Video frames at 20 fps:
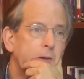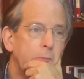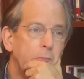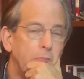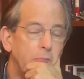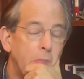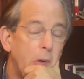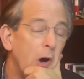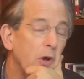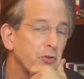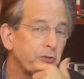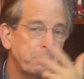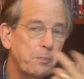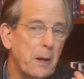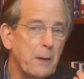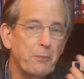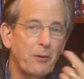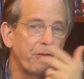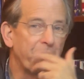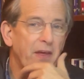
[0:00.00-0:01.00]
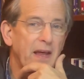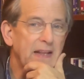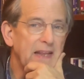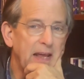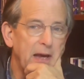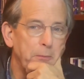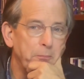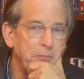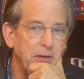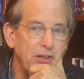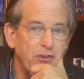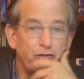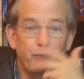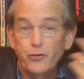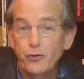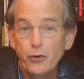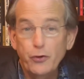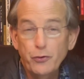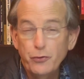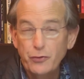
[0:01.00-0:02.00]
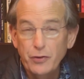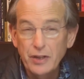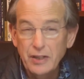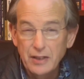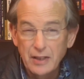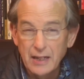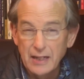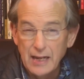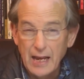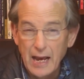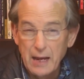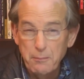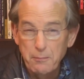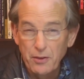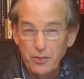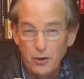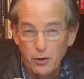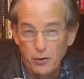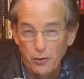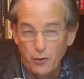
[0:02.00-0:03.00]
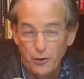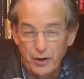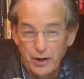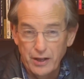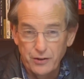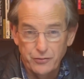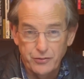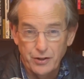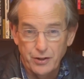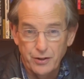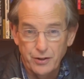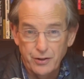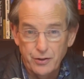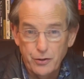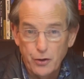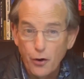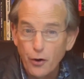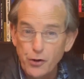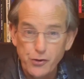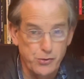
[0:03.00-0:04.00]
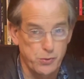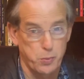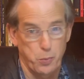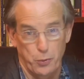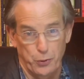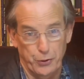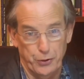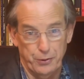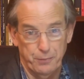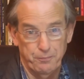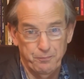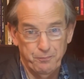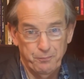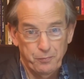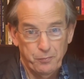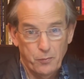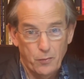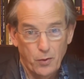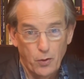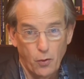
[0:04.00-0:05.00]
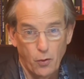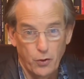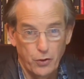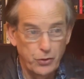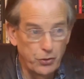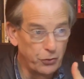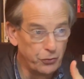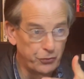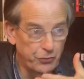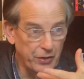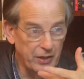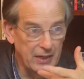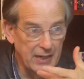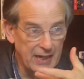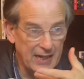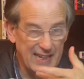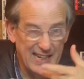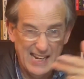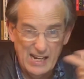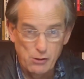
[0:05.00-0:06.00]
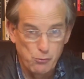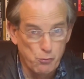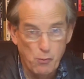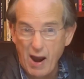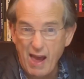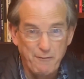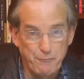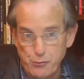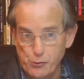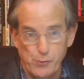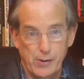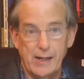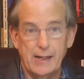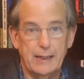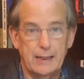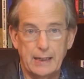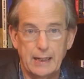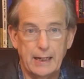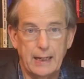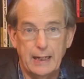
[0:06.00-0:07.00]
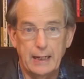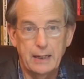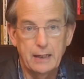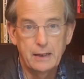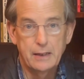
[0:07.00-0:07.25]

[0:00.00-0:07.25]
Most people think that means using the name of the Lord as a curse word or using it irreverently.